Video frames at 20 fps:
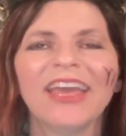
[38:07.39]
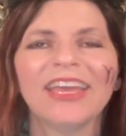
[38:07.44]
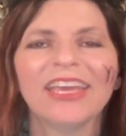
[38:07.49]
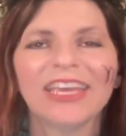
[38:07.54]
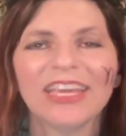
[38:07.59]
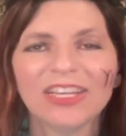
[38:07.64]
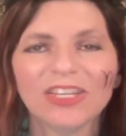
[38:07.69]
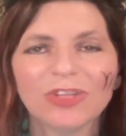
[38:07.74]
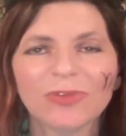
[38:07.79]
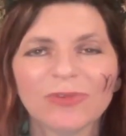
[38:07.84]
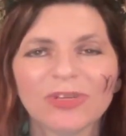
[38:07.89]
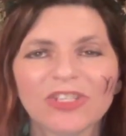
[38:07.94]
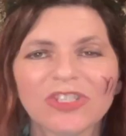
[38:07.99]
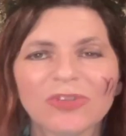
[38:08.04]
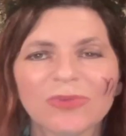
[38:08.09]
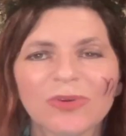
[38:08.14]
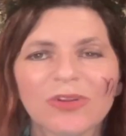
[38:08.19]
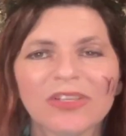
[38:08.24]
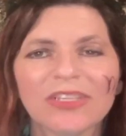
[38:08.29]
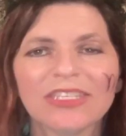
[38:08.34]
Each
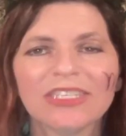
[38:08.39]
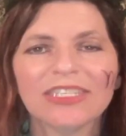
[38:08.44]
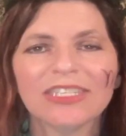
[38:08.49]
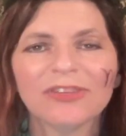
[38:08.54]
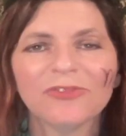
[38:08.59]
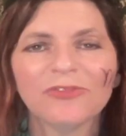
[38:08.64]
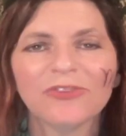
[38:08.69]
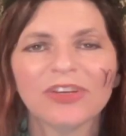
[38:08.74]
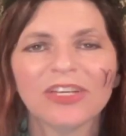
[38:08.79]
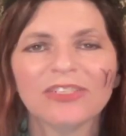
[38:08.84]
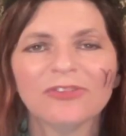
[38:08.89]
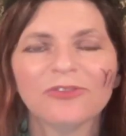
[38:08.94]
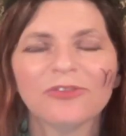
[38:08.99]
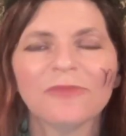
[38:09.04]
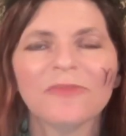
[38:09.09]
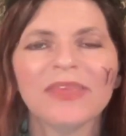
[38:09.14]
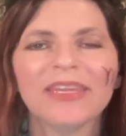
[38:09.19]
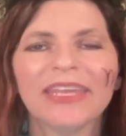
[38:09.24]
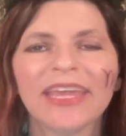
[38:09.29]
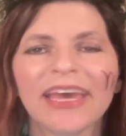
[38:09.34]
ritual is different
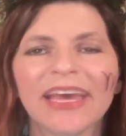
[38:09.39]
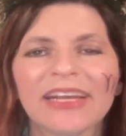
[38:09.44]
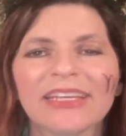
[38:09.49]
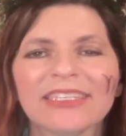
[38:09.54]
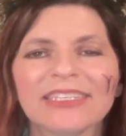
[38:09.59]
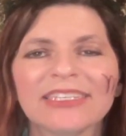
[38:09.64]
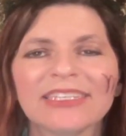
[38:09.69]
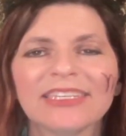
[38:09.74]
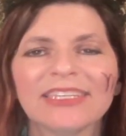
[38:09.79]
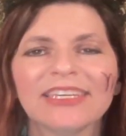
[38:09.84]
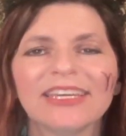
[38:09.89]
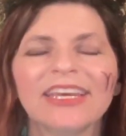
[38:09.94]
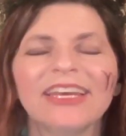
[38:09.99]
from the next.